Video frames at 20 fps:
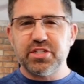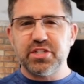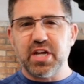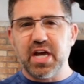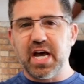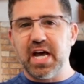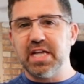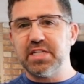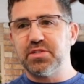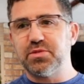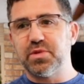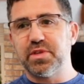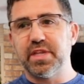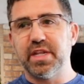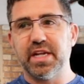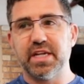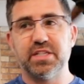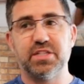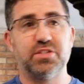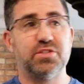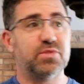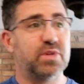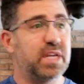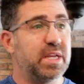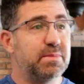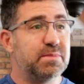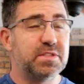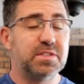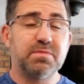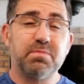shots with an
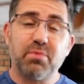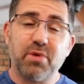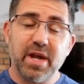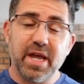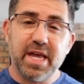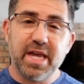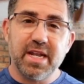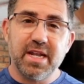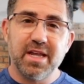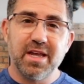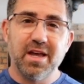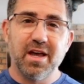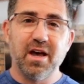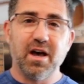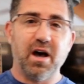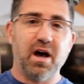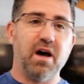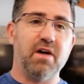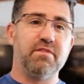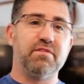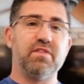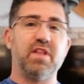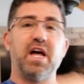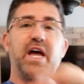extreme spread of